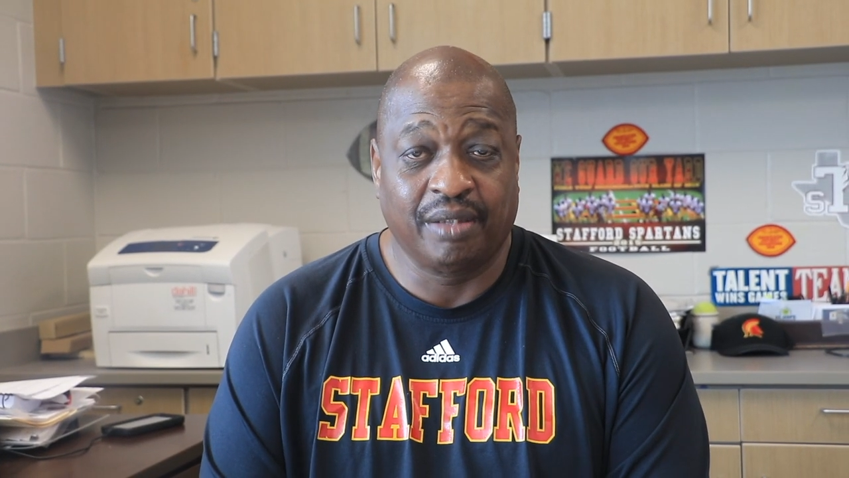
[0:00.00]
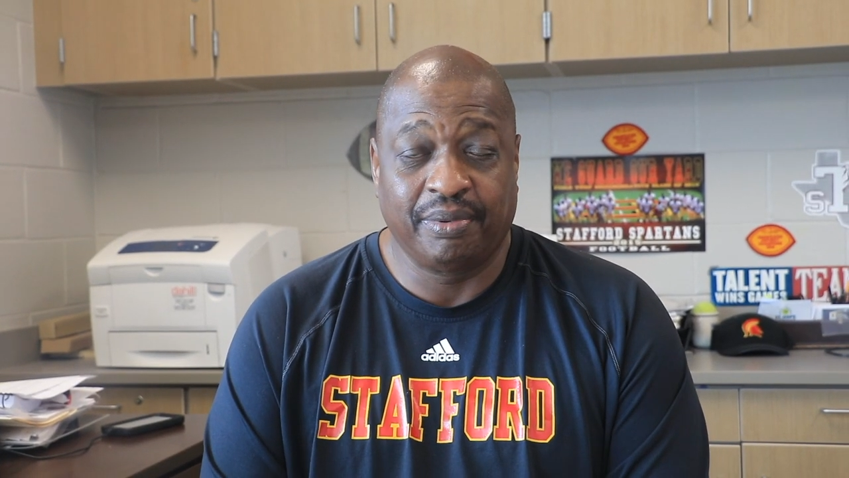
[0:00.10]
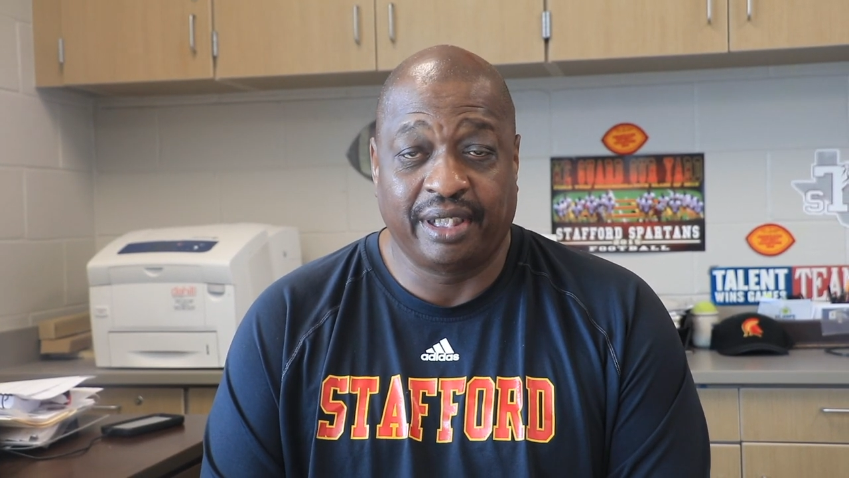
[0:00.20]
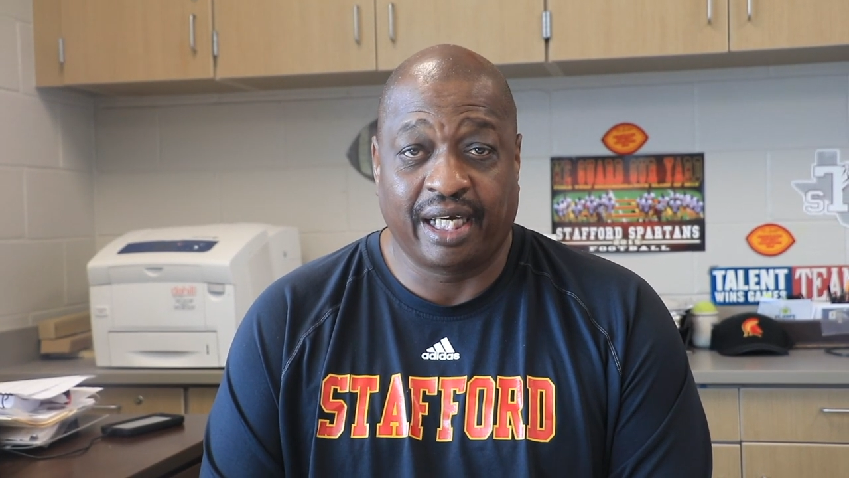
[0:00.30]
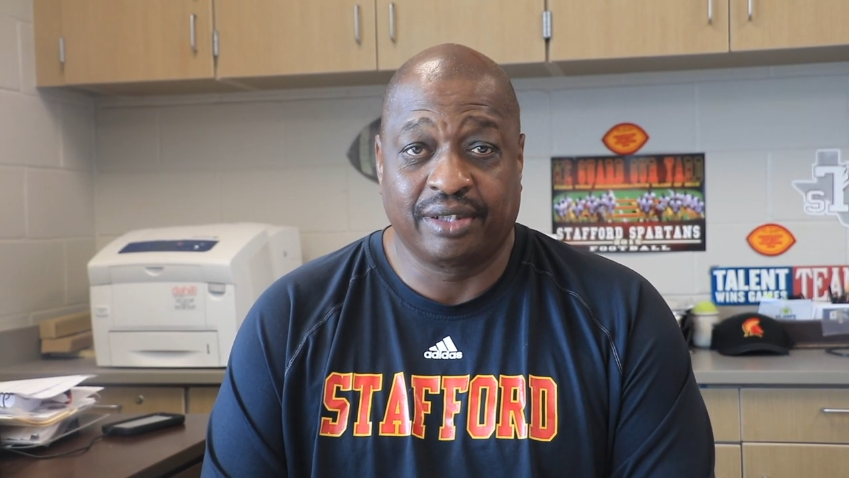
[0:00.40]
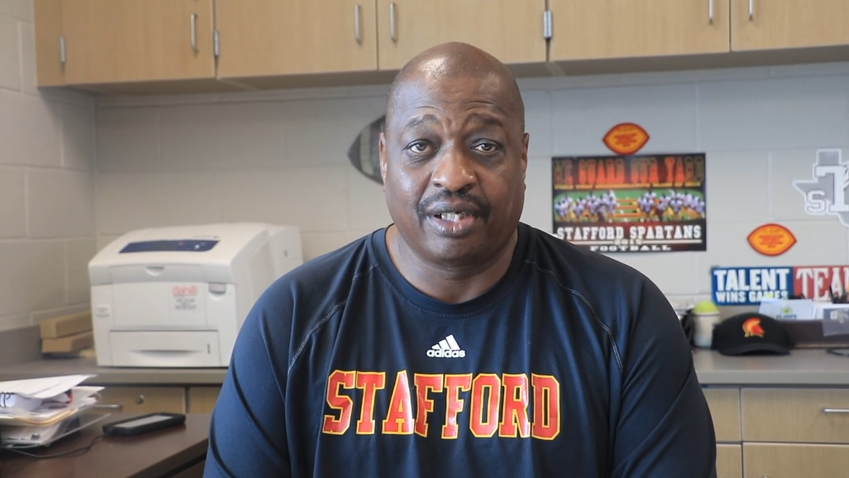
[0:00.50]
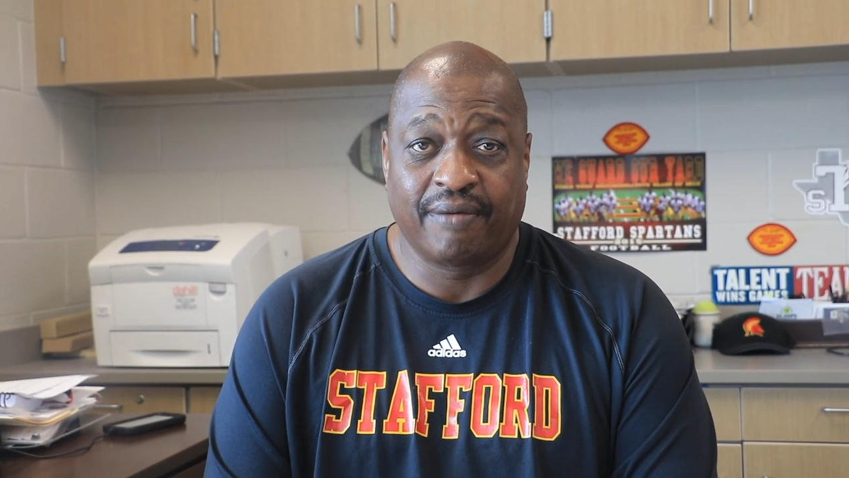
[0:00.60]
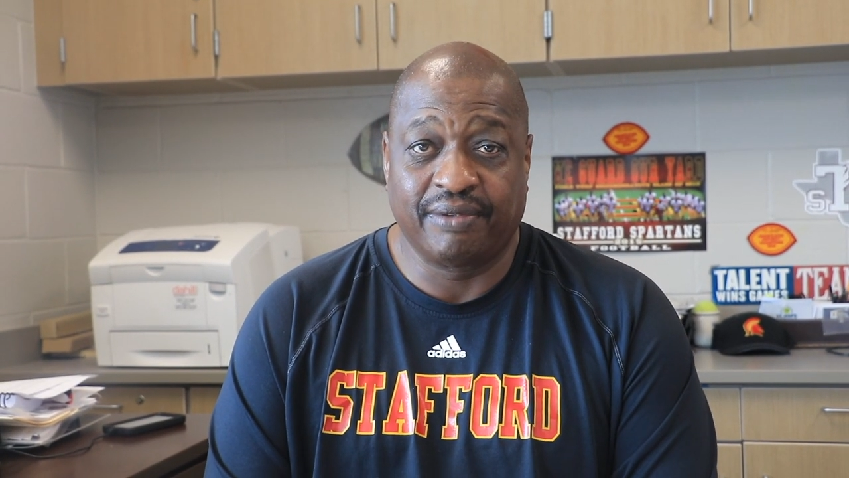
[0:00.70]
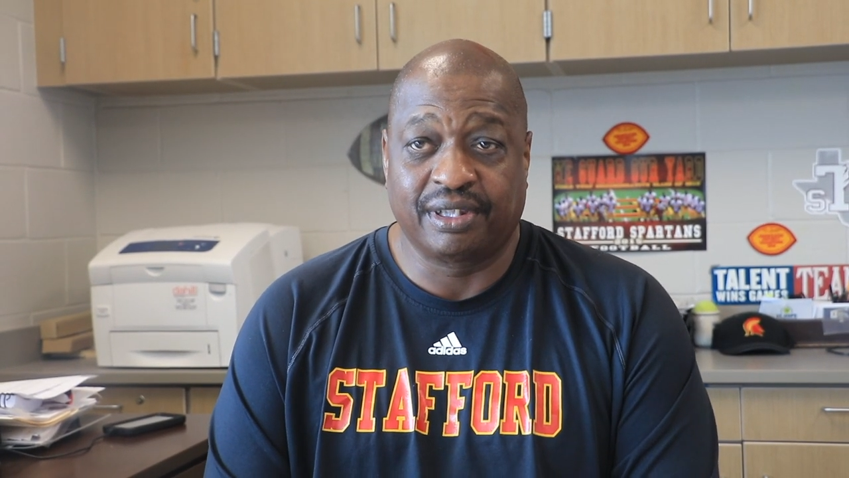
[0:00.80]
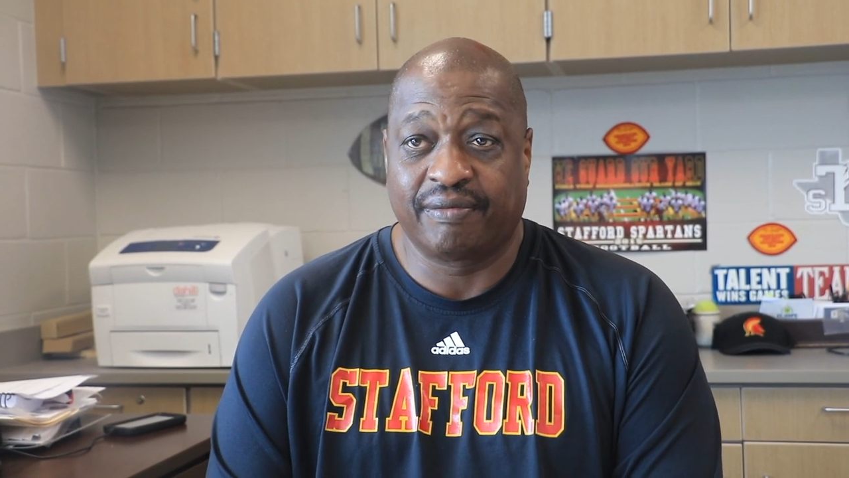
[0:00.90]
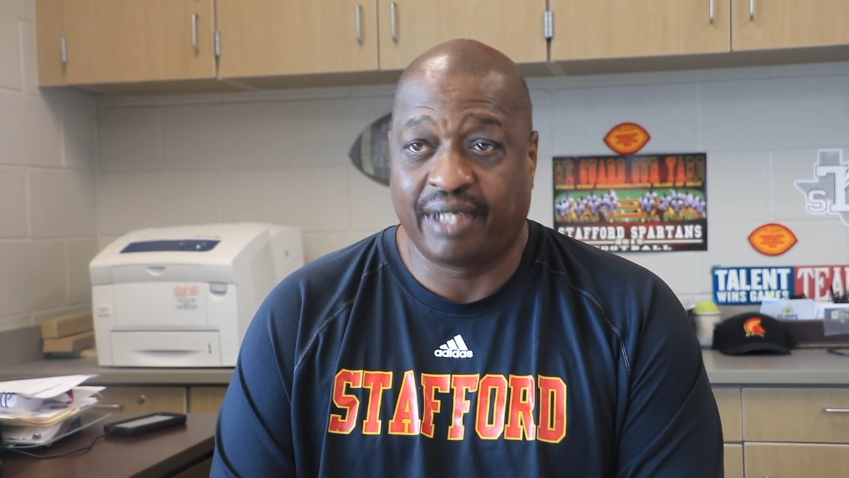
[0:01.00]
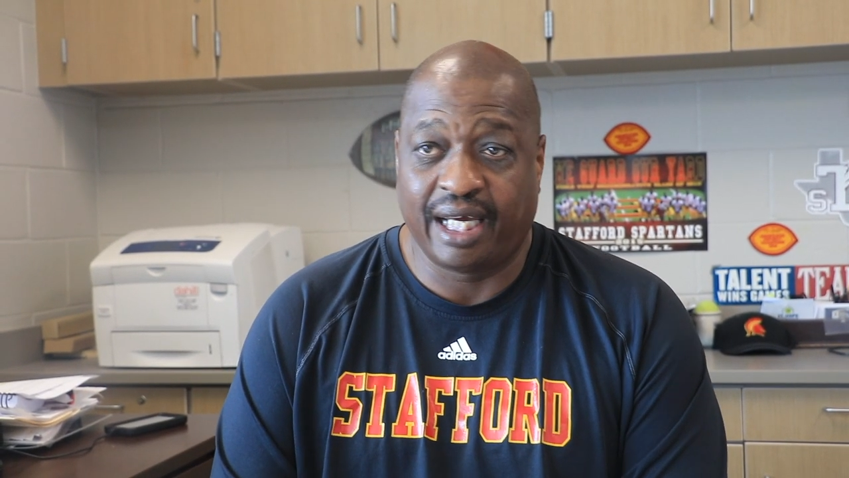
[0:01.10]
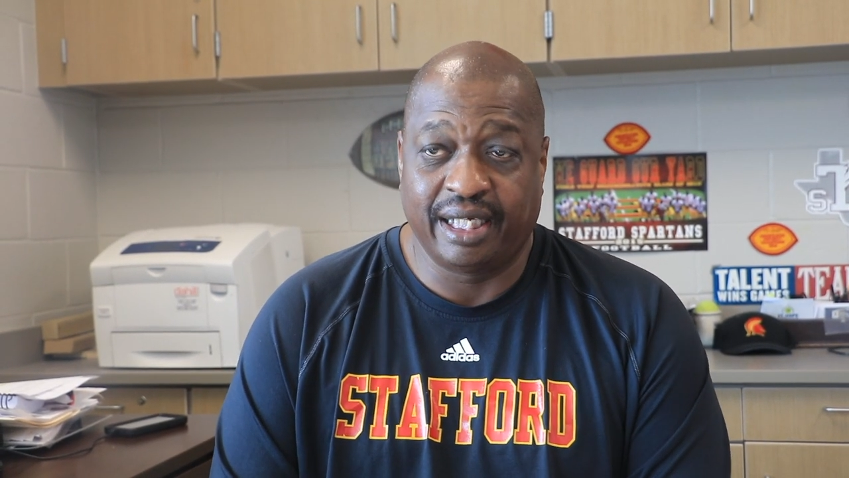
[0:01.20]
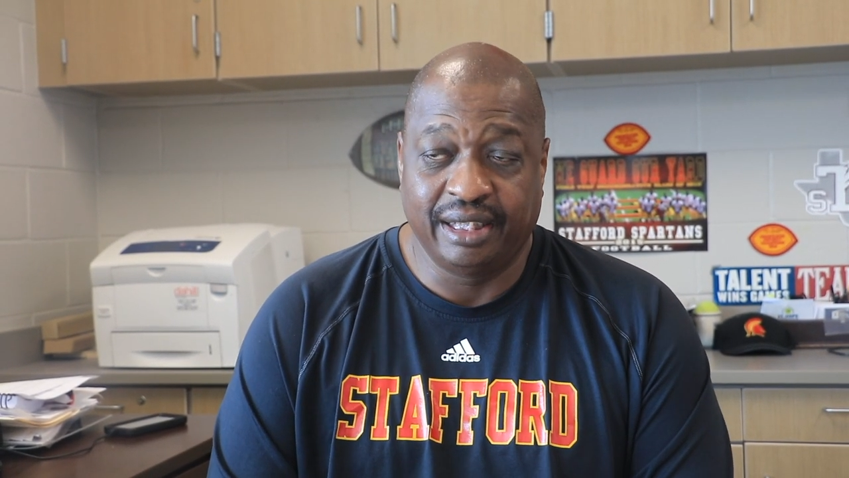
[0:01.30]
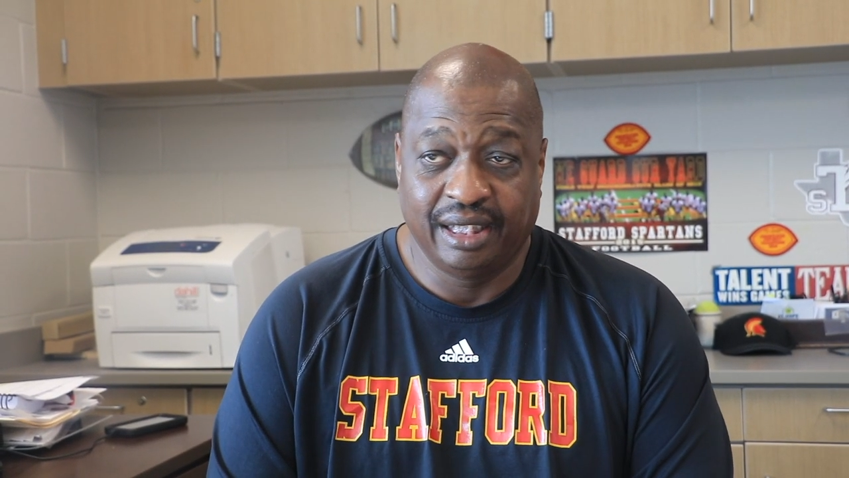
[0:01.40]
up and down the offensive
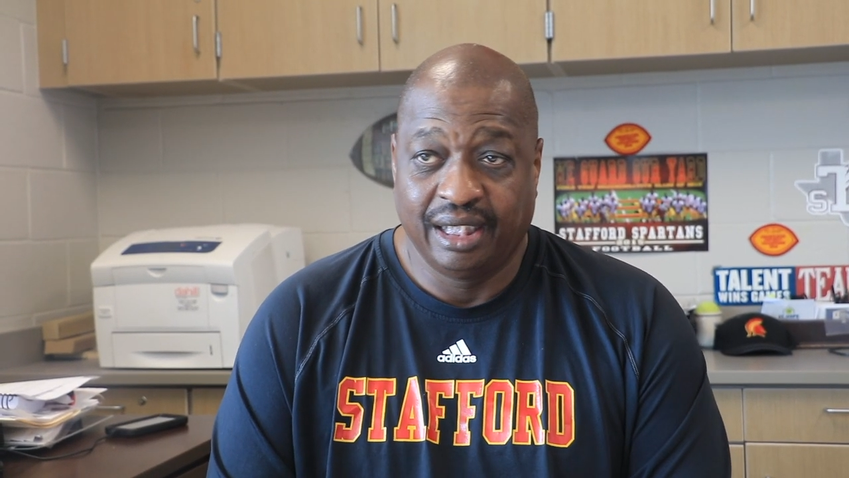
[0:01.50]
line.